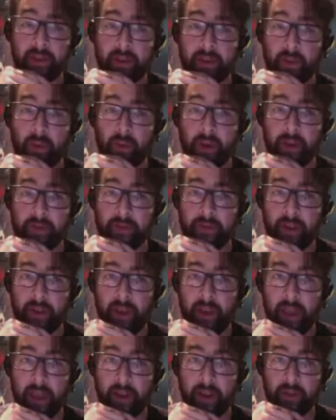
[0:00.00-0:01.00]
don't want
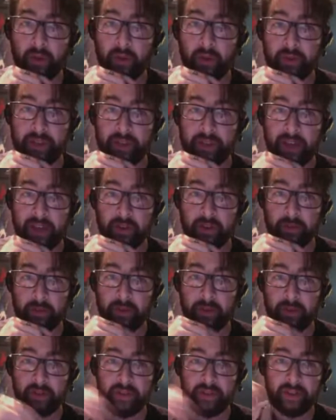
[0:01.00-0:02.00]
any of those
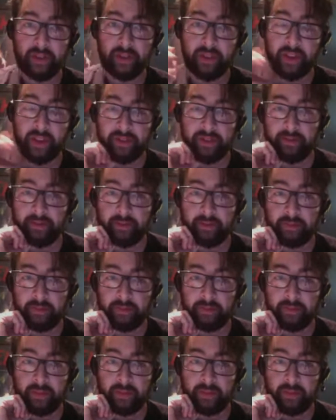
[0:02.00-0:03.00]
attributes to things
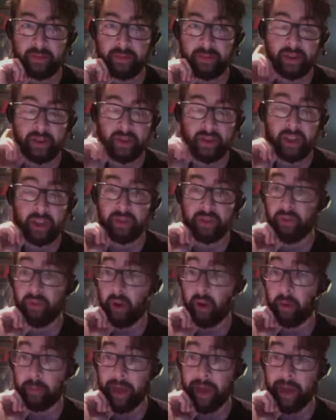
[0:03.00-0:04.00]
that you
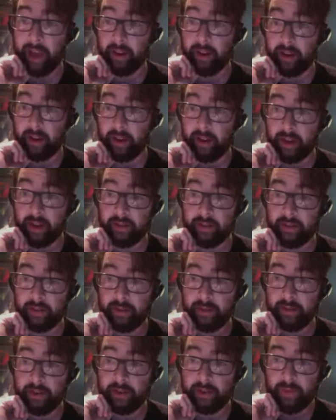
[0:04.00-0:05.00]
fall back on.
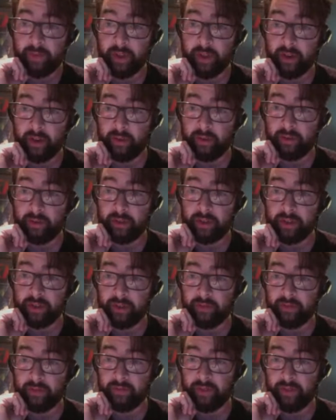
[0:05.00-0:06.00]
You
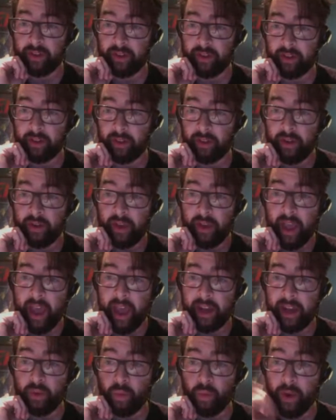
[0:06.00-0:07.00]
shouldn't feel
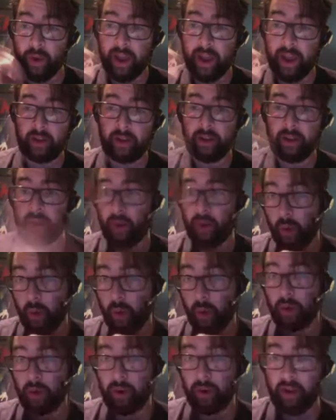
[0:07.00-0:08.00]
any way
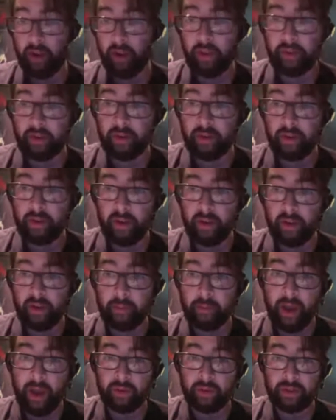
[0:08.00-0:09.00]
or other
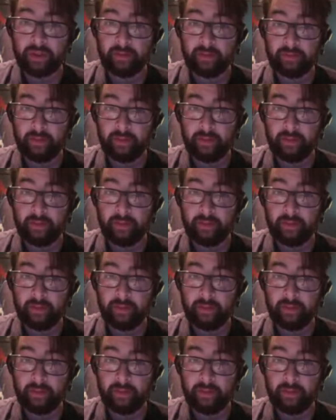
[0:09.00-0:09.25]
about